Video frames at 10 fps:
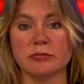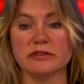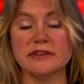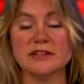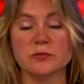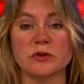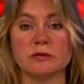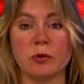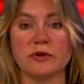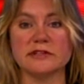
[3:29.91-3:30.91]
But I think it's
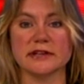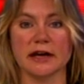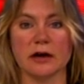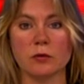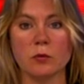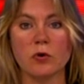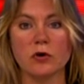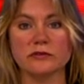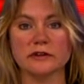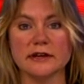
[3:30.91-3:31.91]
worth pointing out
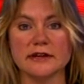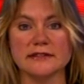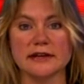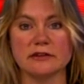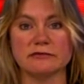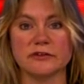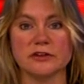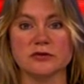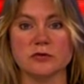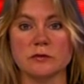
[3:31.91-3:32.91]
what is in
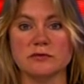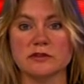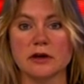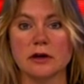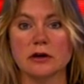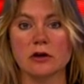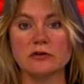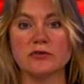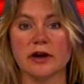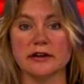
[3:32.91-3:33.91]
First Group's
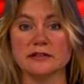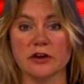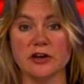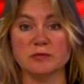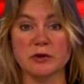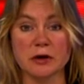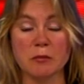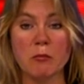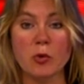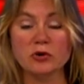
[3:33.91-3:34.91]
contract. It's going to be
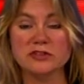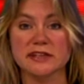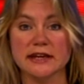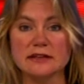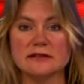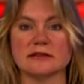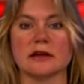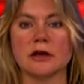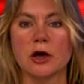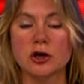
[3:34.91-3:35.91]
more seats,
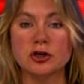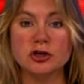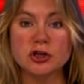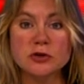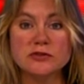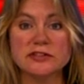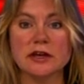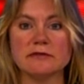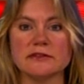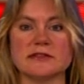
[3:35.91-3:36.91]
new
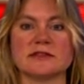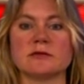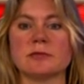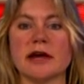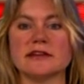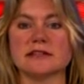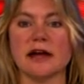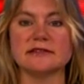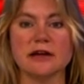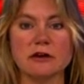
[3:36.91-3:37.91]
services to places
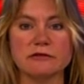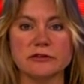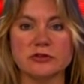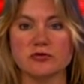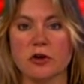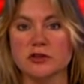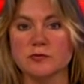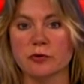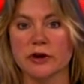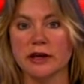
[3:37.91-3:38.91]
like Telford,
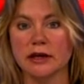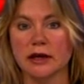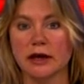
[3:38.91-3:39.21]
Shrewsbury,